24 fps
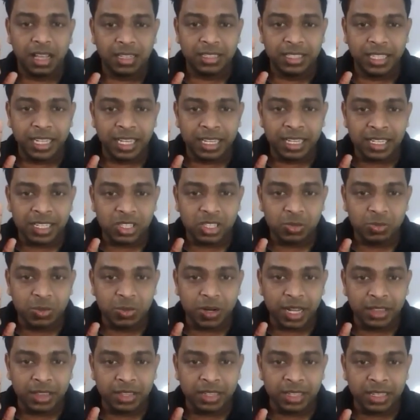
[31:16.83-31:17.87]
Jagan's
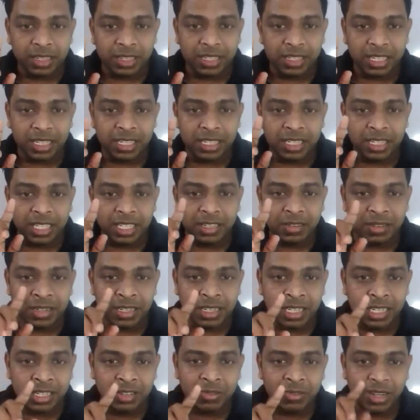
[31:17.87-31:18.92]
brother didn't
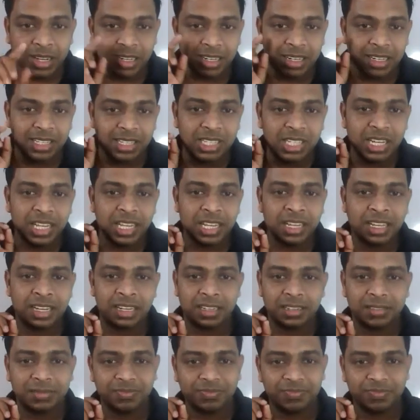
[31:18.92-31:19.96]
even invite
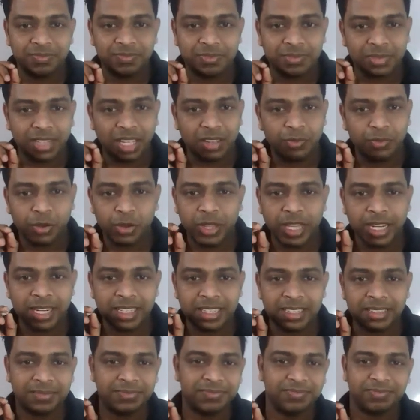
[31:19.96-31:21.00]
Jagan for
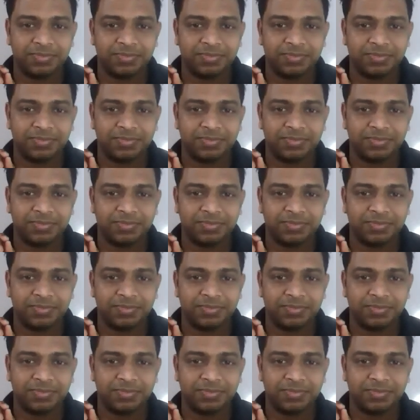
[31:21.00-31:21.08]
that